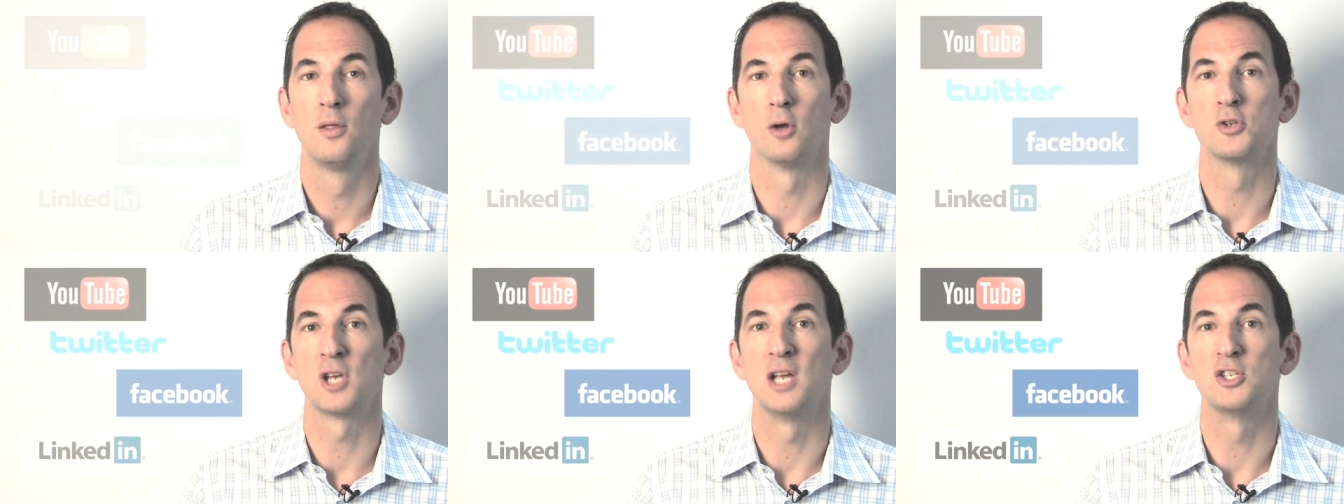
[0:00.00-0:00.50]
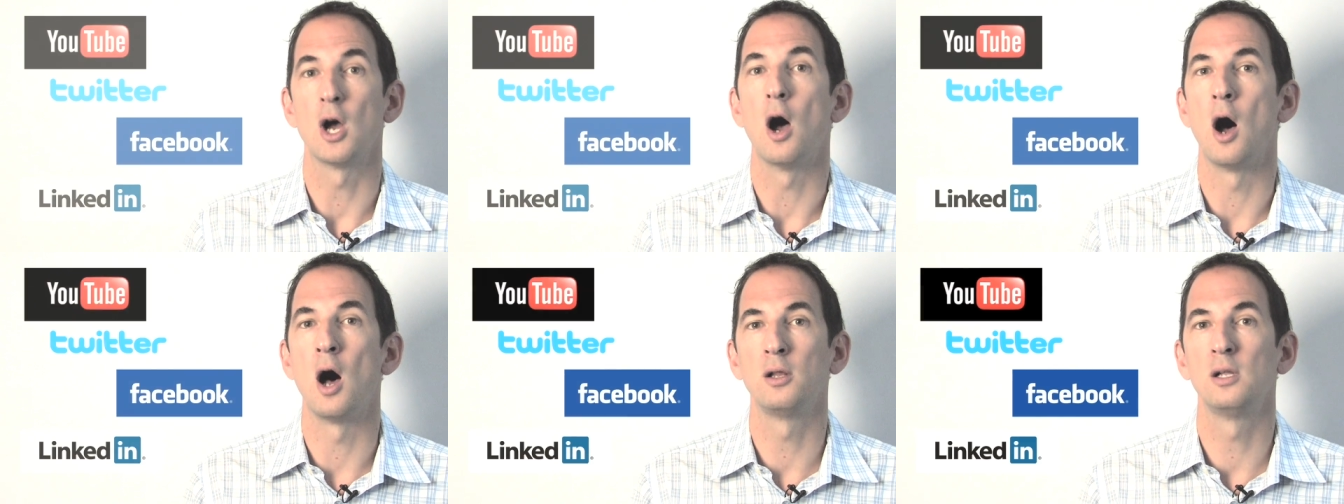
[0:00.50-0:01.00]
Those sites
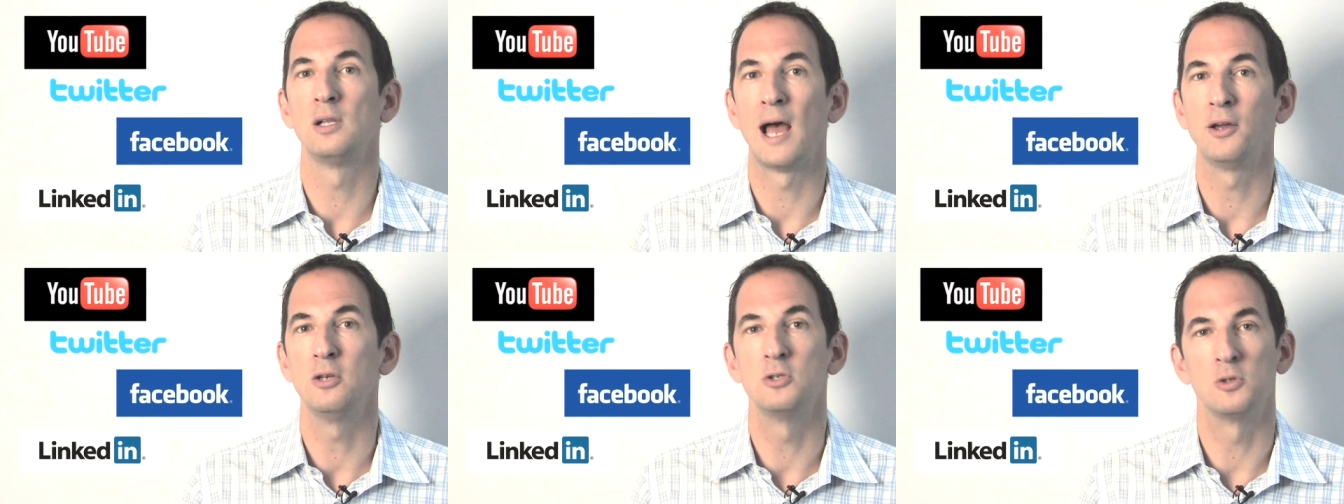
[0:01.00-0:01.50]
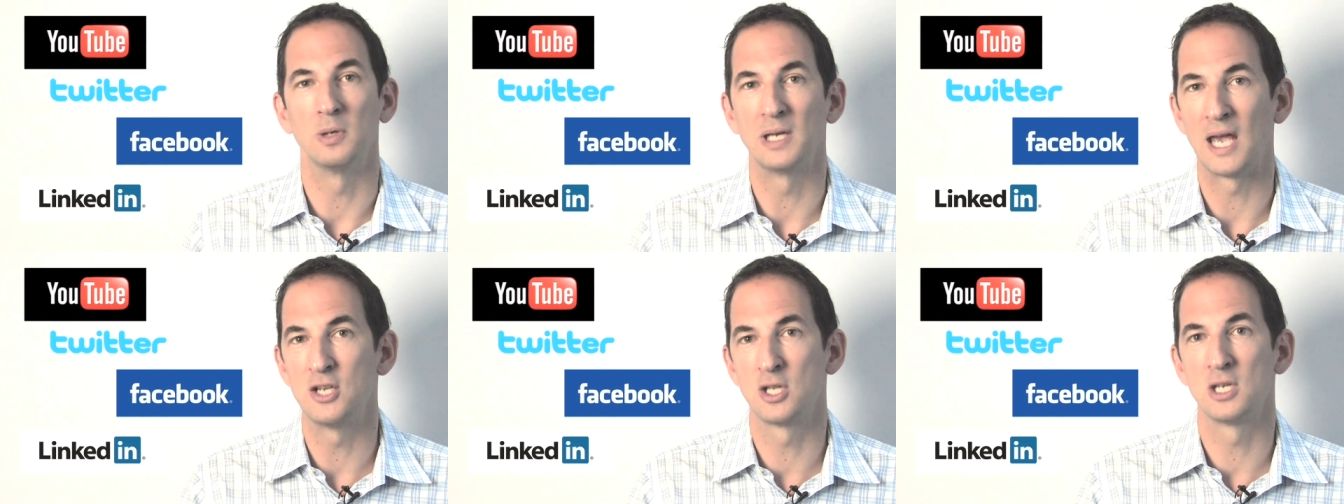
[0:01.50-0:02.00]
all allow you to
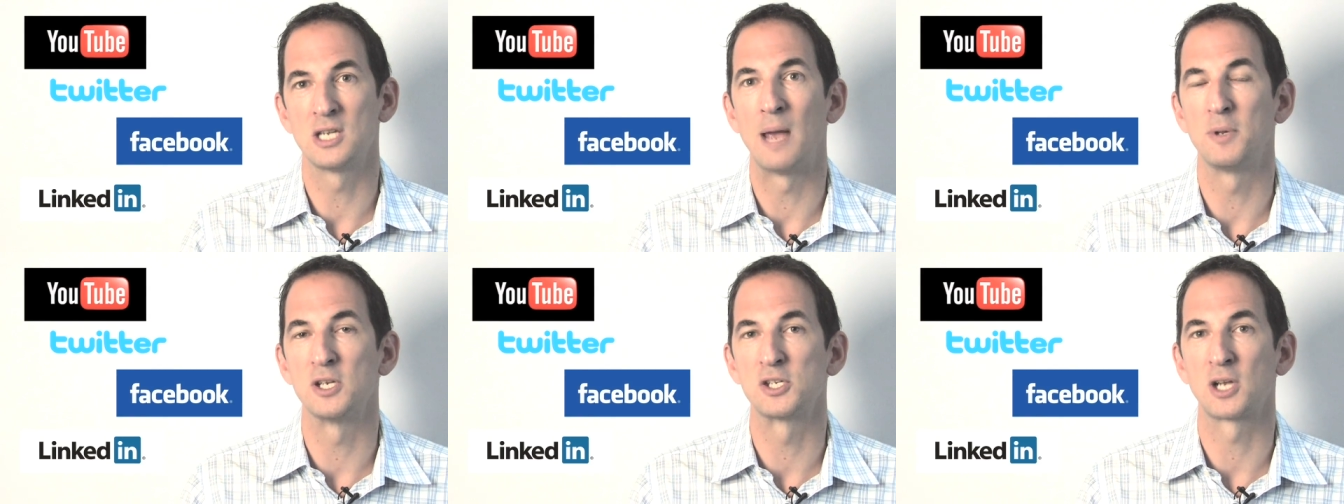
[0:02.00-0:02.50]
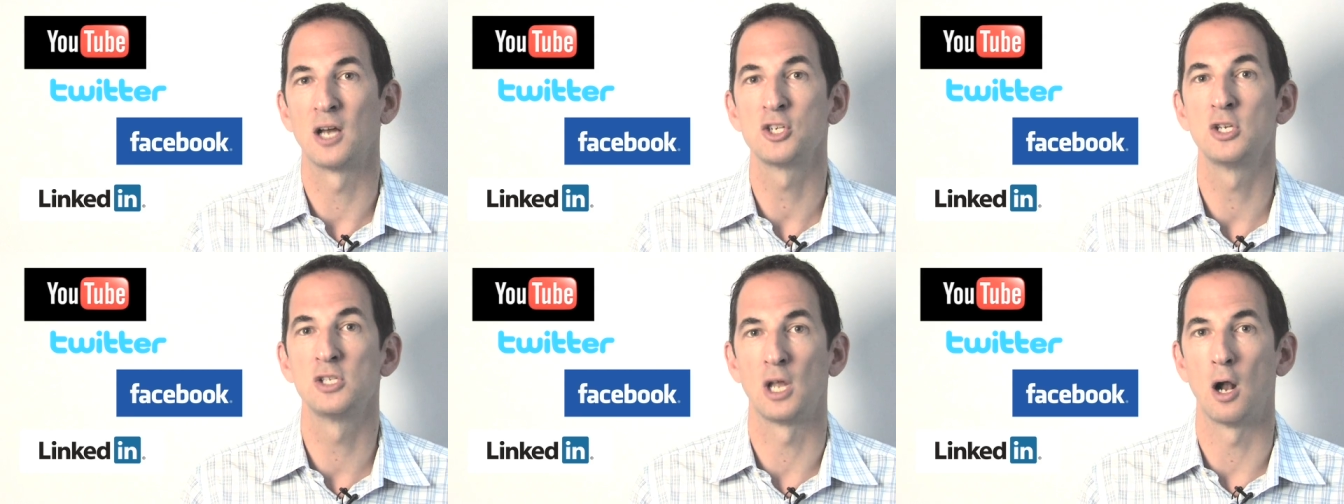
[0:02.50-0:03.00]
engage in the type of
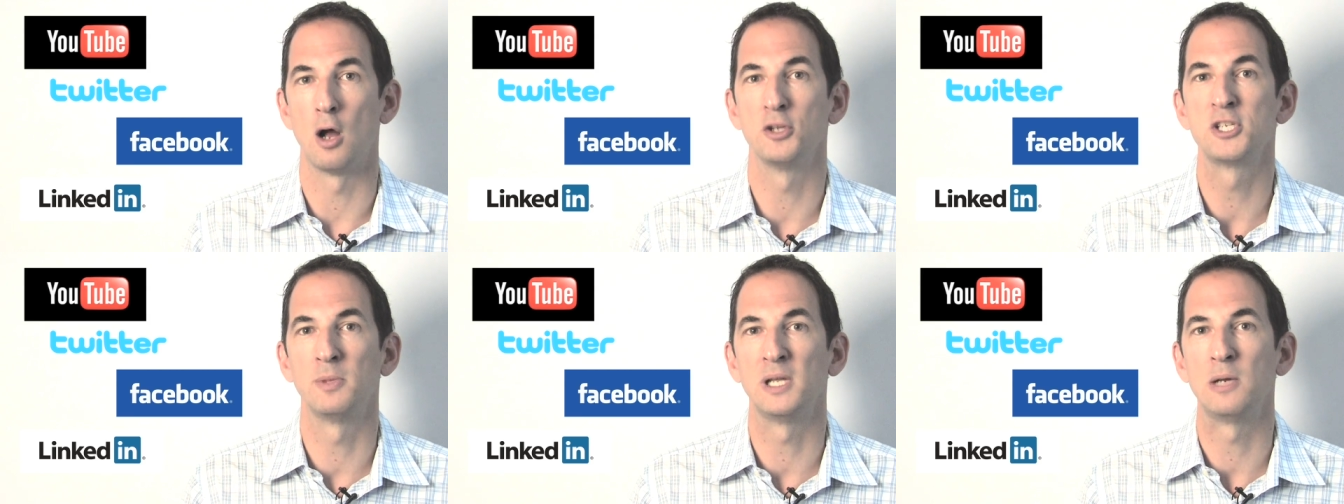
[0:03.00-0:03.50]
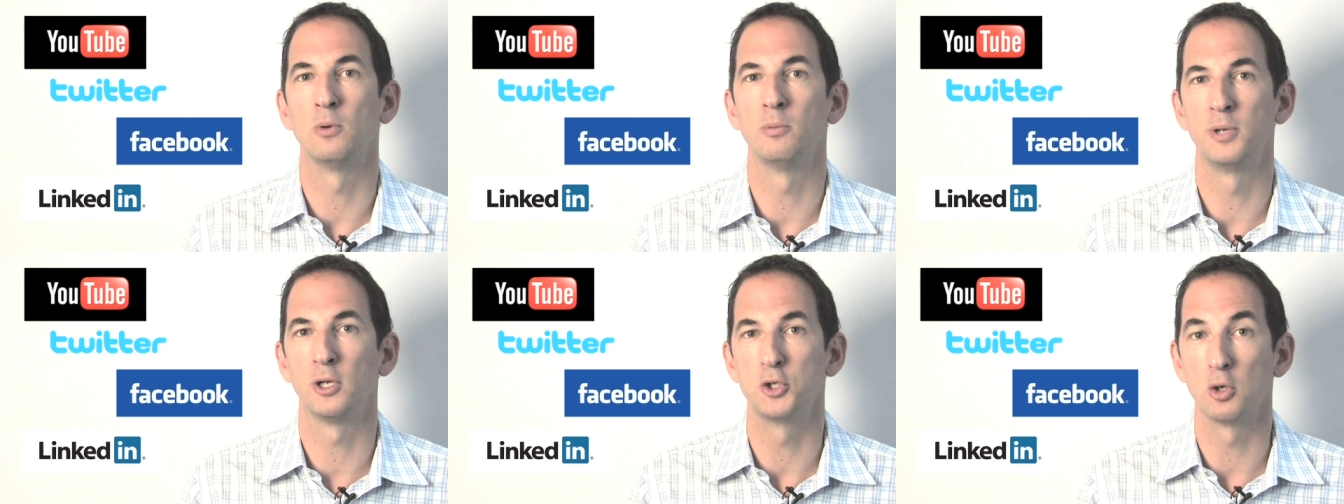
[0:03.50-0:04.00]
discussions that ultimately will
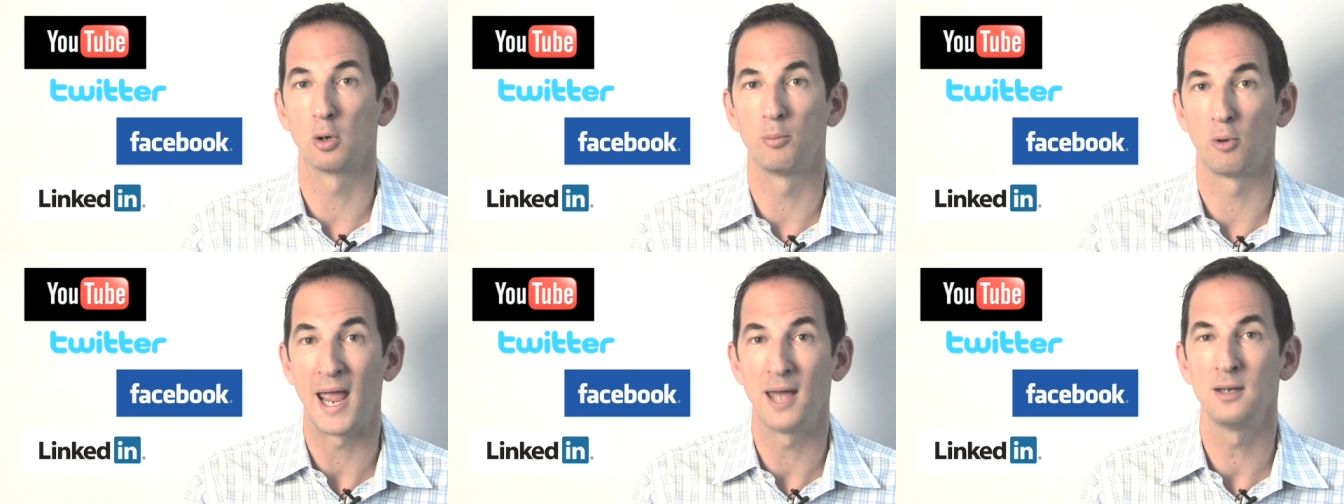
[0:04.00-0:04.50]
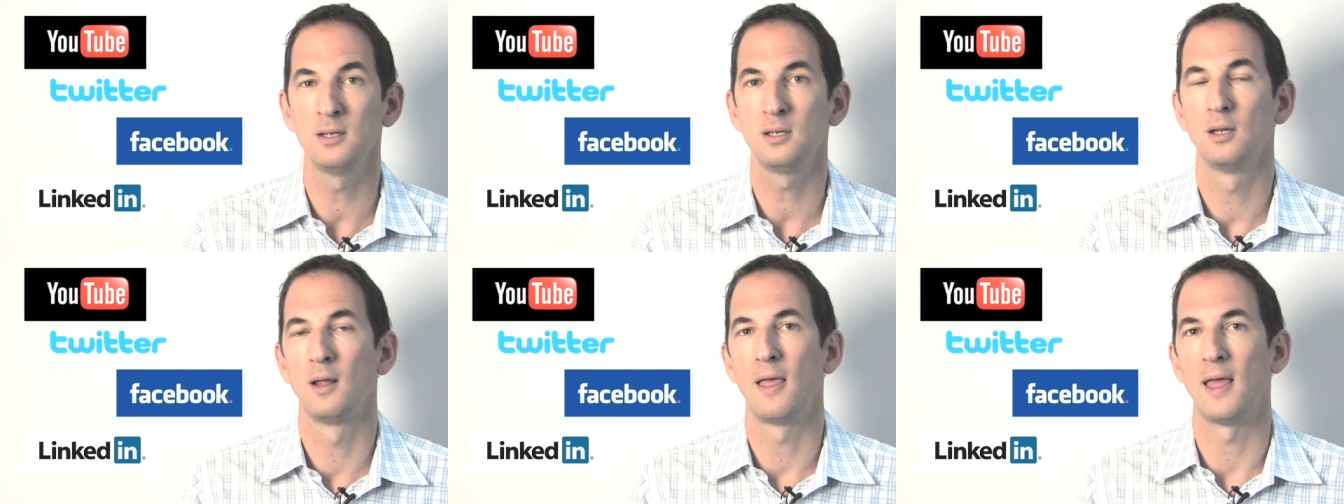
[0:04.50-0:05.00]
build your brand
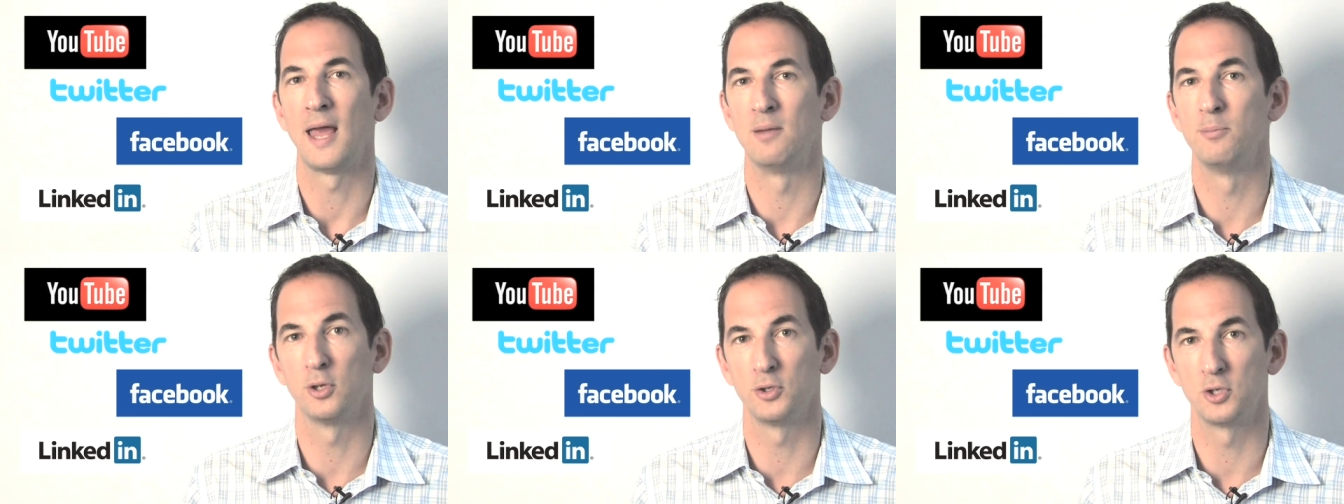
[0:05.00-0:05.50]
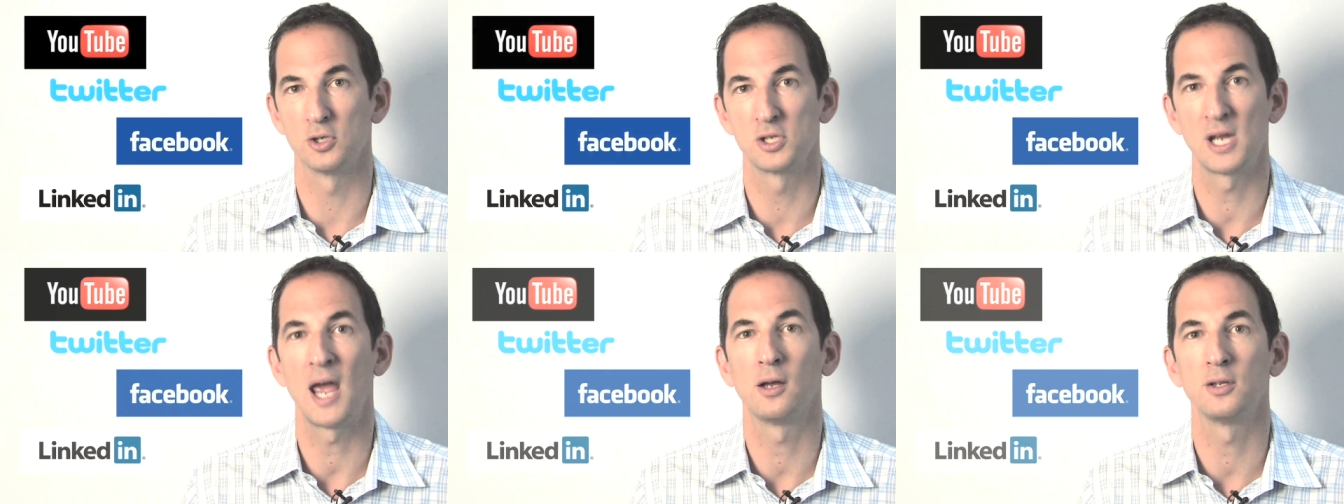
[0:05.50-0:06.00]
and build your
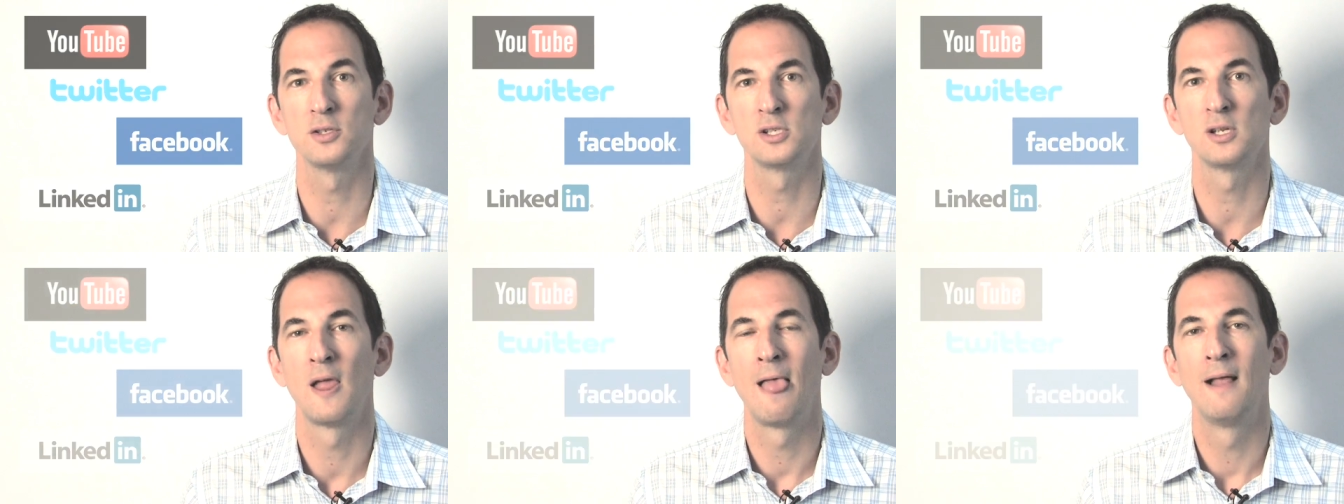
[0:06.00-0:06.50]
sales.